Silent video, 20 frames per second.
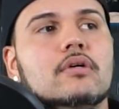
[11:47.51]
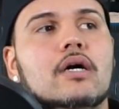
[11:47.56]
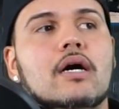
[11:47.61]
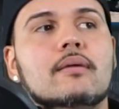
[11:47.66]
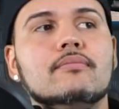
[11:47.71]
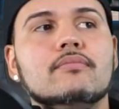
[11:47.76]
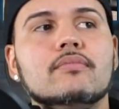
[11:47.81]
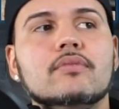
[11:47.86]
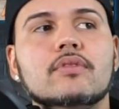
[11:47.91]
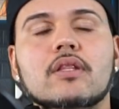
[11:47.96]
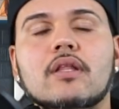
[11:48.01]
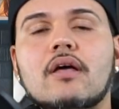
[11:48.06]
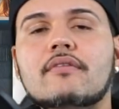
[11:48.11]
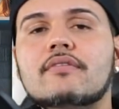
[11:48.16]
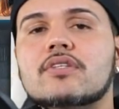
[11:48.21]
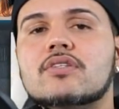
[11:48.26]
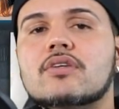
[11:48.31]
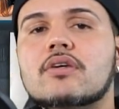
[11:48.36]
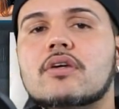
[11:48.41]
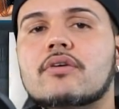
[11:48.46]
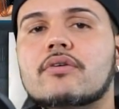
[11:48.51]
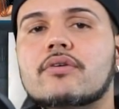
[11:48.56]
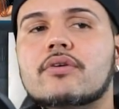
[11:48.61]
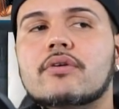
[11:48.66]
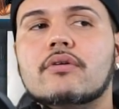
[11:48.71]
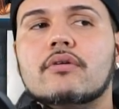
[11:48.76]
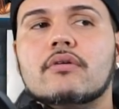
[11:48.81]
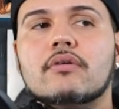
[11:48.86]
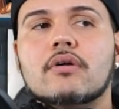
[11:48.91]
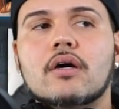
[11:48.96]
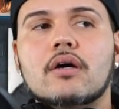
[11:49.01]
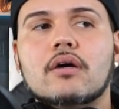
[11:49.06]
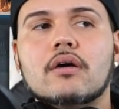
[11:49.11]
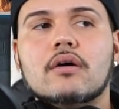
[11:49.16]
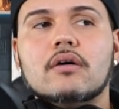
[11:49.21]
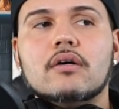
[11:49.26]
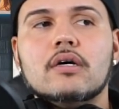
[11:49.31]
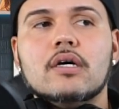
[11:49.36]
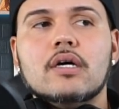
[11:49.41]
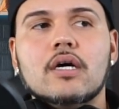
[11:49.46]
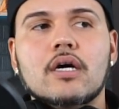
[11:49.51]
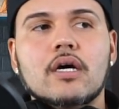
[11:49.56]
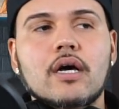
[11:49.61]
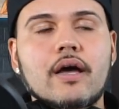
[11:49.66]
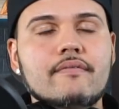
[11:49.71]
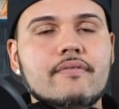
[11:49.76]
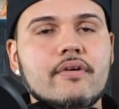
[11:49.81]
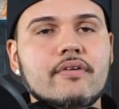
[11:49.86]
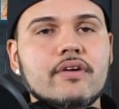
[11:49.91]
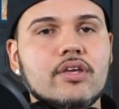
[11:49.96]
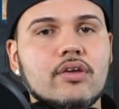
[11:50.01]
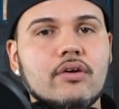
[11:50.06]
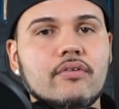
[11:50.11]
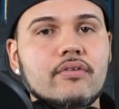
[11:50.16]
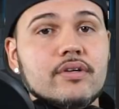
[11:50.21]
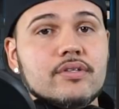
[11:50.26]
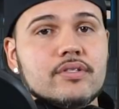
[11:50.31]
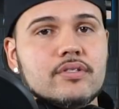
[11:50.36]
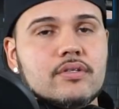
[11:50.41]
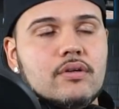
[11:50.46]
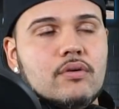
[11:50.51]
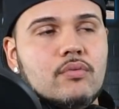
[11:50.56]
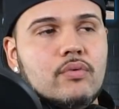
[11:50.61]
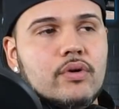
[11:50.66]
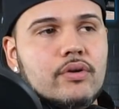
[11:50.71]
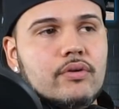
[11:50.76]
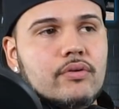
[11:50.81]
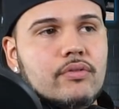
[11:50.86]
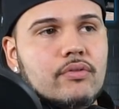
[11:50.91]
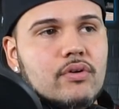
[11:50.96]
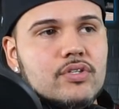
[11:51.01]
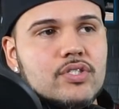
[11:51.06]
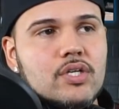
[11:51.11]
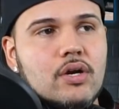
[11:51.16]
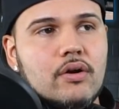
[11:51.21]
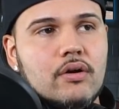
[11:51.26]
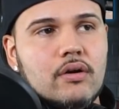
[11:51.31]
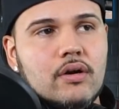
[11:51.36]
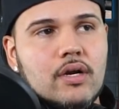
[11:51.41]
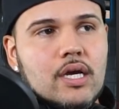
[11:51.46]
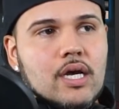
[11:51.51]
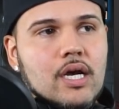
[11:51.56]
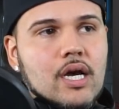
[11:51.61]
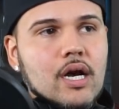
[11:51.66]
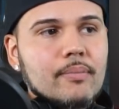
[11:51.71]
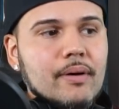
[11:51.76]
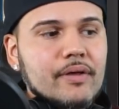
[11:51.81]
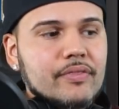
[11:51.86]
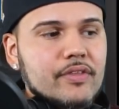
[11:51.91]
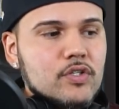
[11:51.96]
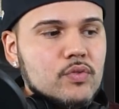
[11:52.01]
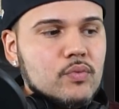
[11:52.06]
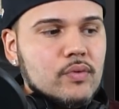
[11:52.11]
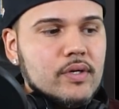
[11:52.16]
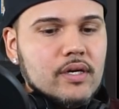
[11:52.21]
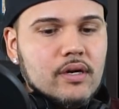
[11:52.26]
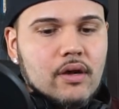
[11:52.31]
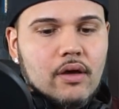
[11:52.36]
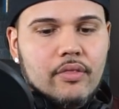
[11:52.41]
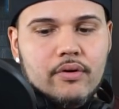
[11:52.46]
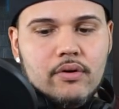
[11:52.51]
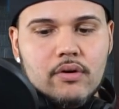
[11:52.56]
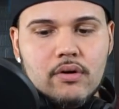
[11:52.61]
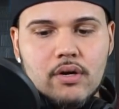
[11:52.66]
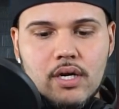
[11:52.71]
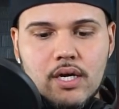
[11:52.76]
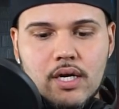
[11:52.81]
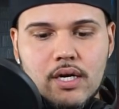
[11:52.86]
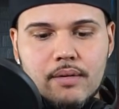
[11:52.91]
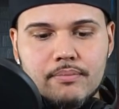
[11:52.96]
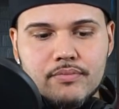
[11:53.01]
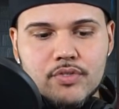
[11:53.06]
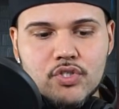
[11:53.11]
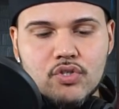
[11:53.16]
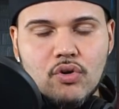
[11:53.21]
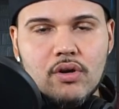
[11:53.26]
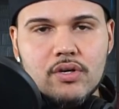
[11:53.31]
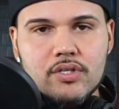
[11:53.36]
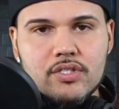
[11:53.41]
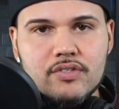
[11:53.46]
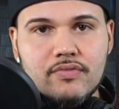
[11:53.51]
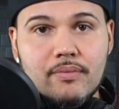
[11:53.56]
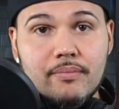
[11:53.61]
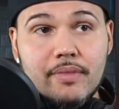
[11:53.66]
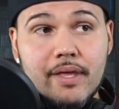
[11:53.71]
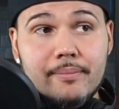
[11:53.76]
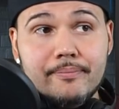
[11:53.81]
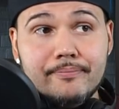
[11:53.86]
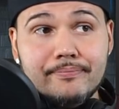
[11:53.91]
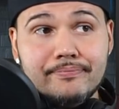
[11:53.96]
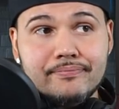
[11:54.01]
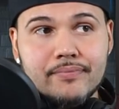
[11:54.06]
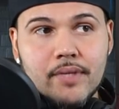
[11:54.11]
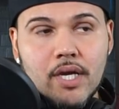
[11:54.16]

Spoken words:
I'm loving to hear your, I'm very curious to know what your thoughts are about this one and other songs from them.